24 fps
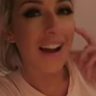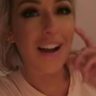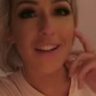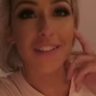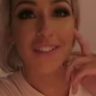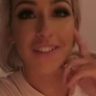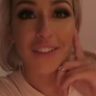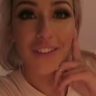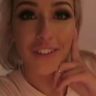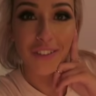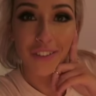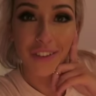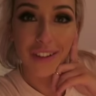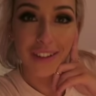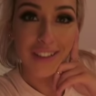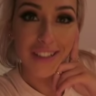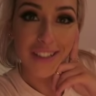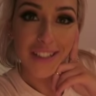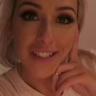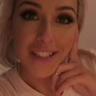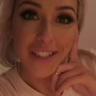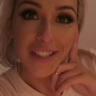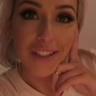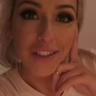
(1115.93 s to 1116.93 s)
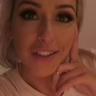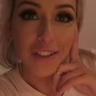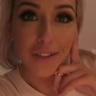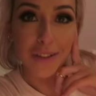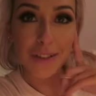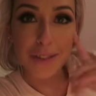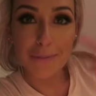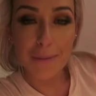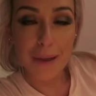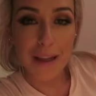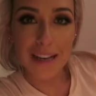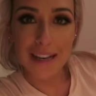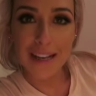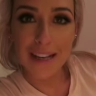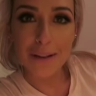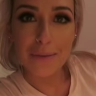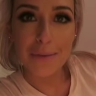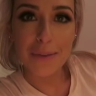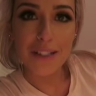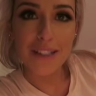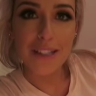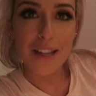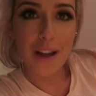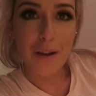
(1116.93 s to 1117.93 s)
I'm going to spend a
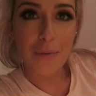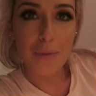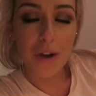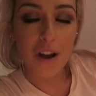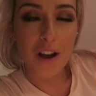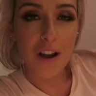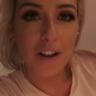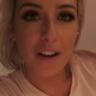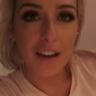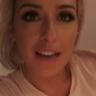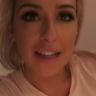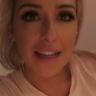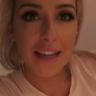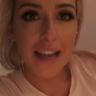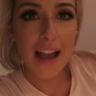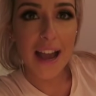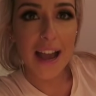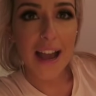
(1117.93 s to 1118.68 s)
little bit of time with Ollie